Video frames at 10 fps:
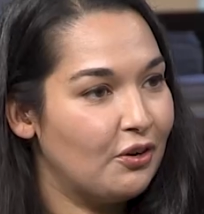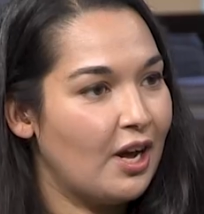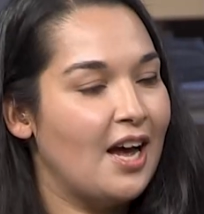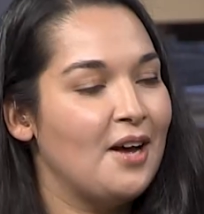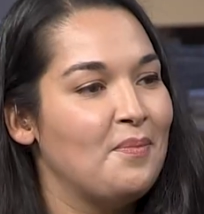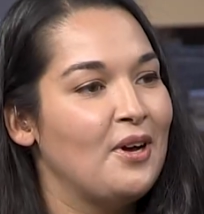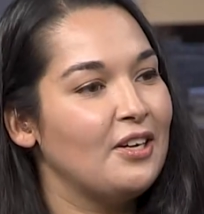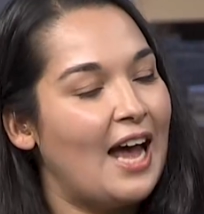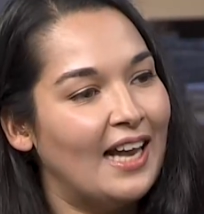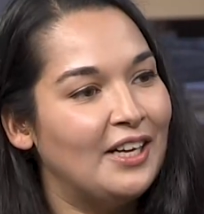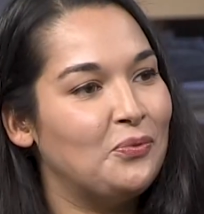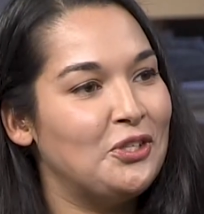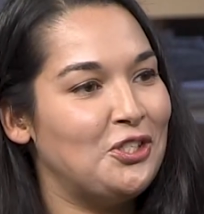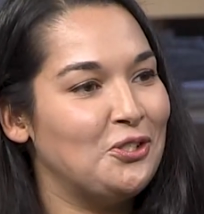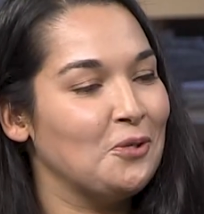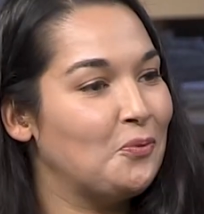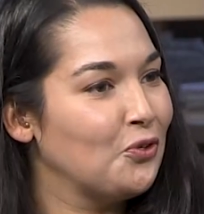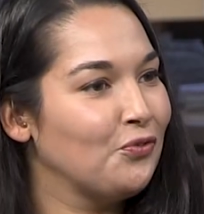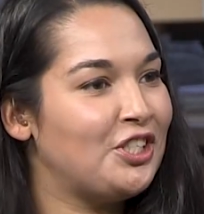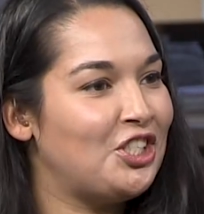Allan, would you
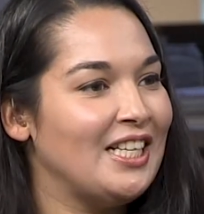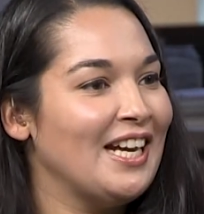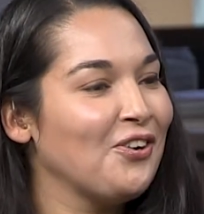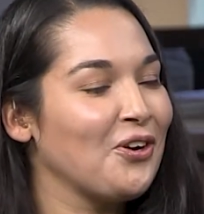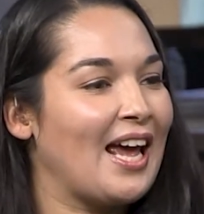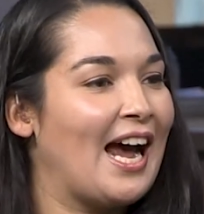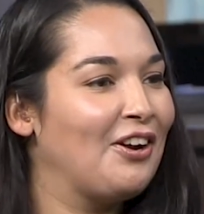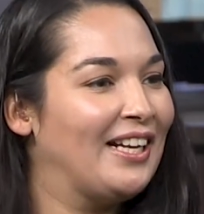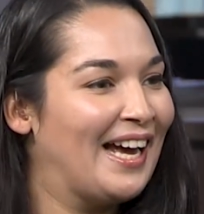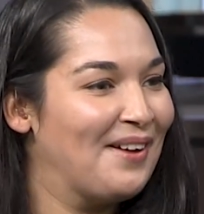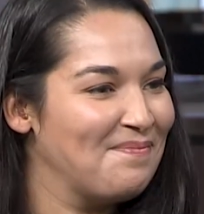support Regina or Carrie Lam?